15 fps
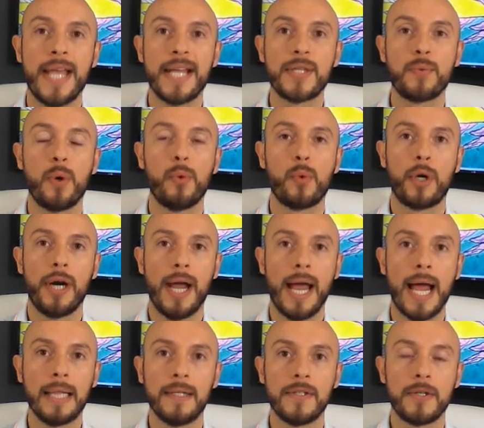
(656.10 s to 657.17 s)
that's when we're
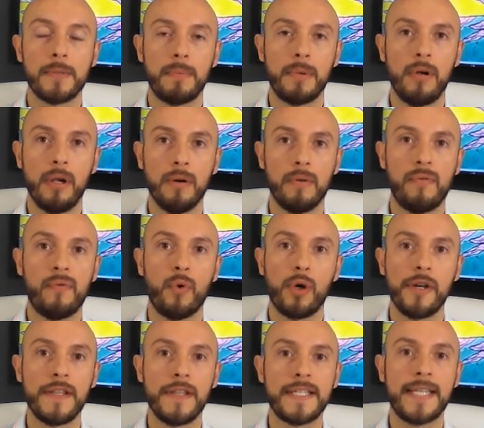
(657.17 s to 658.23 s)
eligible
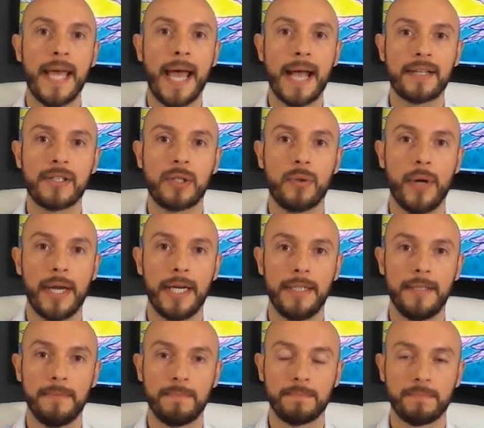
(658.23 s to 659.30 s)
for this tax
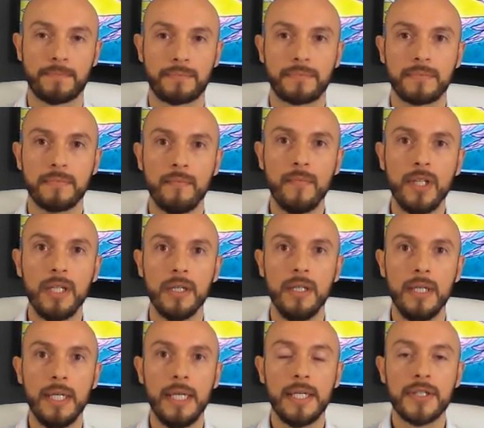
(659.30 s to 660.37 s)
credit.
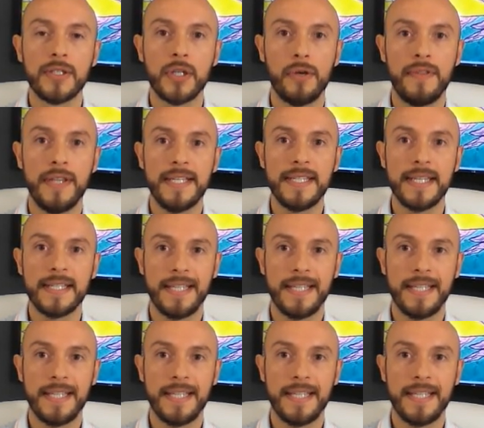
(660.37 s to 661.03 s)
So in this